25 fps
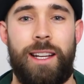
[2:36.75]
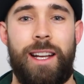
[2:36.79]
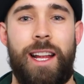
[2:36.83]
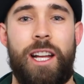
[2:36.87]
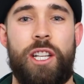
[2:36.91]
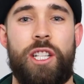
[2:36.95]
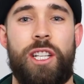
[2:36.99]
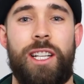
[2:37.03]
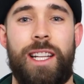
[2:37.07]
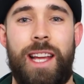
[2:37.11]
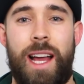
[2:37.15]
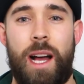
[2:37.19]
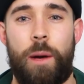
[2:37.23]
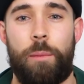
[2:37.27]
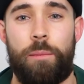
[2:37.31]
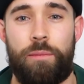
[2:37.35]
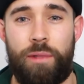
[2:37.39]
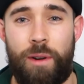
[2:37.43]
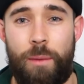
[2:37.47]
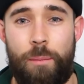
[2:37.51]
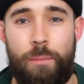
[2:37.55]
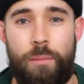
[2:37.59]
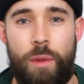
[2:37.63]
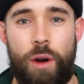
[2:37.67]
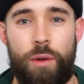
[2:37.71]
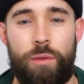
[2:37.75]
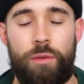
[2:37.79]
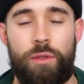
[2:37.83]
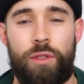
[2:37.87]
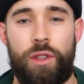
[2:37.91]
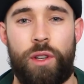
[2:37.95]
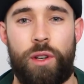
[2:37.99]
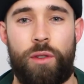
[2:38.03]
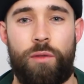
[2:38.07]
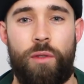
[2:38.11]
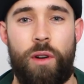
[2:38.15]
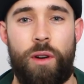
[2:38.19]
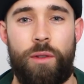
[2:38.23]
and actually help promote
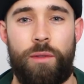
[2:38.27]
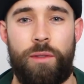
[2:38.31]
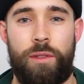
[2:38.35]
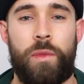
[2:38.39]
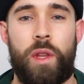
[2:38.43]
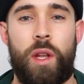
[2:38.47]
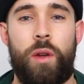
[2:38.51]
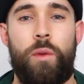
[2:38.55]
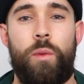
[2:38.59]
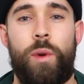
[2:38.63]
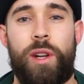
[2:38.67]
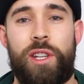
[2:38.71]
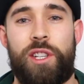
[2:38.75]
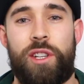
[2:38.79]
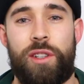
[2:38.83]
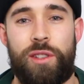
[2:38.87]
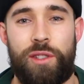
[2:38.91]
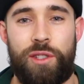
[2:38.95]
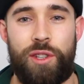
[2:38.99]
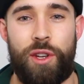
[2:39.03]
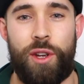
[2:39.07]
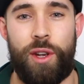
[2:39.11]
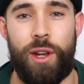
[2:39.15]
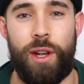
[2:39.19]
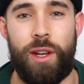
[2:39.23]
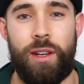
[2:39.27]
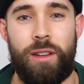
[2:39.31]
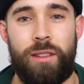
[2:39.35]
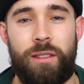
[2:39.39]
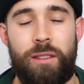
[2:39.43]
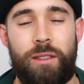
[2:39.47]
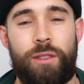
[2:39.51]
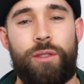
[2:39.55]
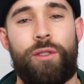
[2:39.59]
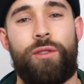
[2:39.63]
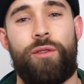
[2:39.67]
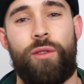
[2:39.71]
the growth, which in turn,